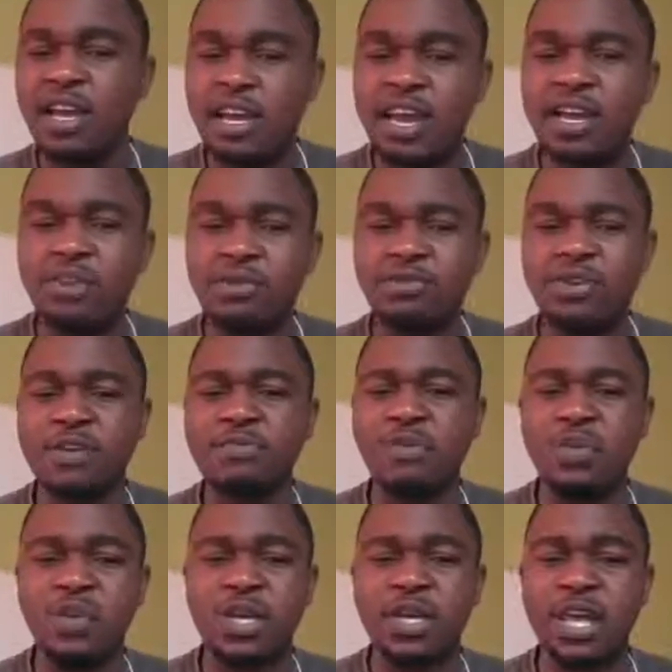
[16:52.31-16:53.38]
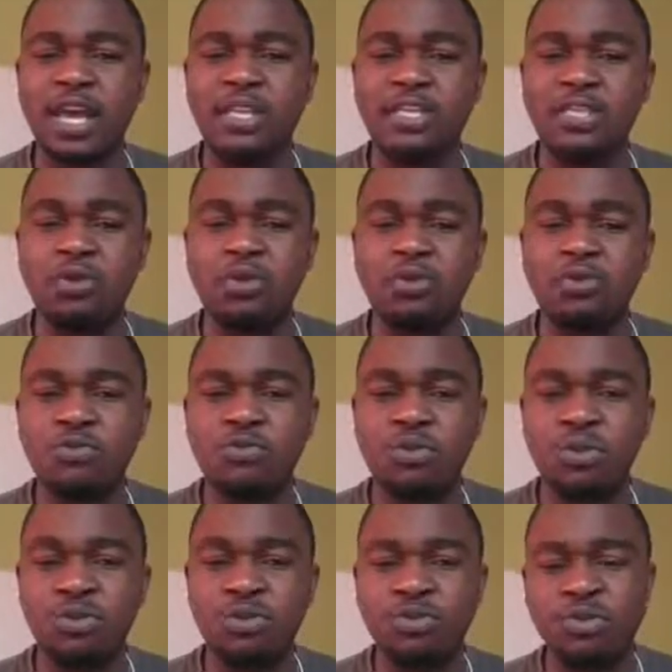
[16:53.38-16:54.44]
kind of gives you an idea of
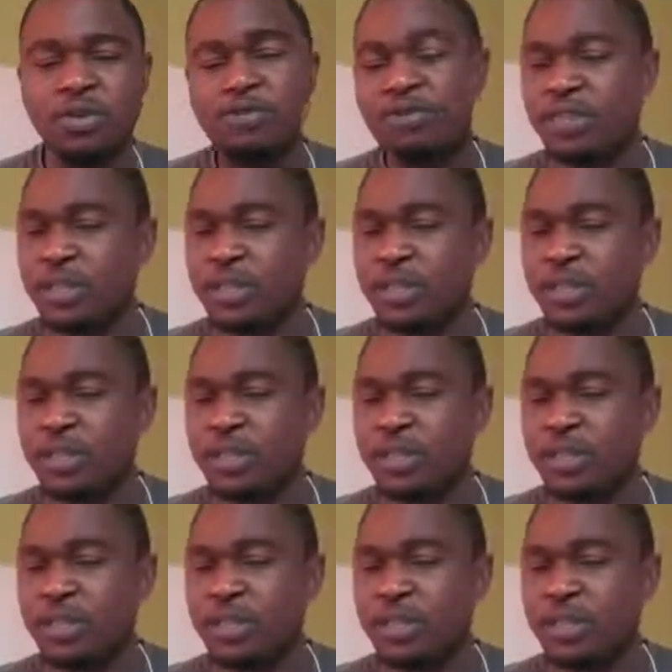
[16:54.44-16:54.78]
if